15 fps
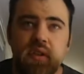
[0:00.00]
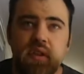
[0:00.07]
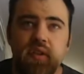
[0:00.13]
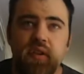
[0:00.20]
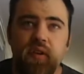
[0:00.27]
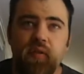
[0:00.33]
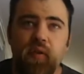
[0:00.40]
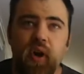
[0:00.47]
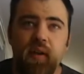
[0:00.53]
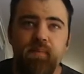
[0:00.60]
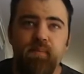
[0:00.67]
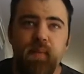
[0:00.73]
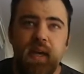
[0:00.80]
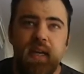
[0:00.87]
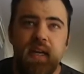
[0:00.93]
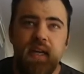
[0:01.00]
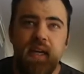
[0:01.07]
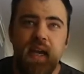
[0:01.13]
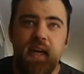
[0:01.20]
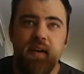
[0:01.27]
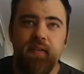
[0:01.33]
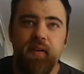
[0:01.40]
the 1 minute
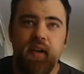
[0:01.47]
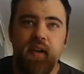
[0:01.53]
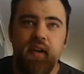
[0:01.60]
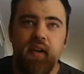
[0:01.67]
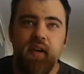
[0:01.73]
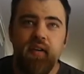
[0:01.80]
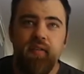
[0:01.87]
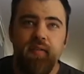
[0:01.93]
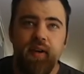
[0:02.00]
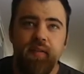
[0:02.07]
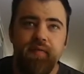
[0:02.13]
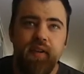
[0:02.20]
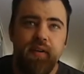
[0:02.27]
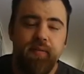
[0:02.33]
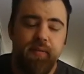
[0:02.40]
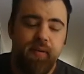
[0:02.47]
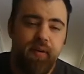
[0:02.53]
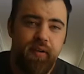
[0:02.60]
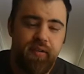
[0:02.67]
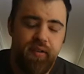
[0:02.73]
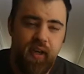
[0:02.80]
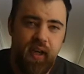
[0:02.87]
and
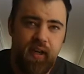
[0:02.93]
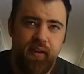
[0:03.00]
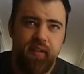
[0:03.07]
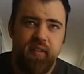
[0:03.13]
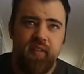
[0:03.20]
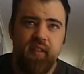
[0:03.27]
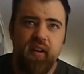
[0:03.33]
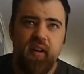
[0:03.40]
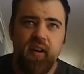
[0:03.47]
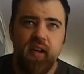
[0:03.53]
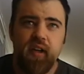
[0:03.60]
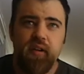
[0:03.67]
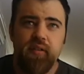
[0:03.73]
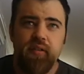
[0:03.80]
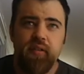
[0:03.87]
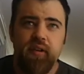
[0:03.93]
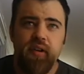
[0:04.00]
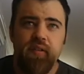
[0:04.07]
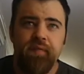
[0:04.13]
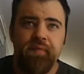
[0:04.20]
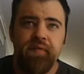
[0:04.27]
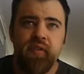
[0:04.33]
54 second song,
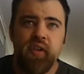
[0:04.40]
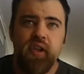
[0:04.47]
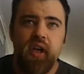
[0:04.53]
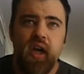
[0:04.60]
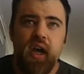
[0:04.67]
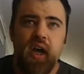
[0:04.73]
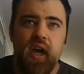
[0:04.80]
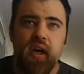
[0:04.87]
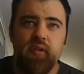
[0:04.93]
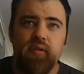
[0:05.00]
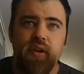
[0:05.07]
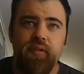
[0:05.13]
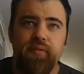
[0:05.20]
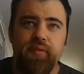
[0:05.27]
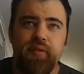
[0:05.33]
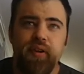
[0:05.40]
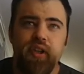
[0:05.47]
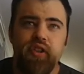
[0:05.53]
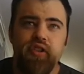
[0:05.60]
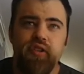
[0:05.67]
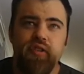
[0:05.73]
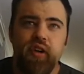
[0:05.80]
uh,
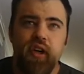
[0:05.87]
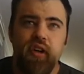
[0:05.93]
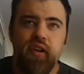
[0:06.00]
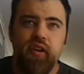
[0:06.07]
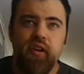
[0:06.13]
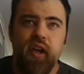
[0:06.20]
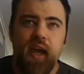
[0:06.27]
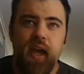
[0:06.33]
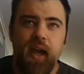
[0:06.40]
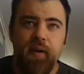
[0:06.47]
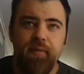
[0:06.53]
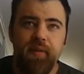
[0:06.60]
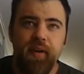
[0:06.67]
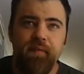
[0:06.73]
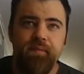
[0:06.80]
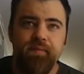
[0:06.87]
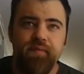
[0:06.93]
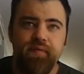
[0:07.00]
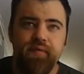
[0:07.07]
refrigerator heaven.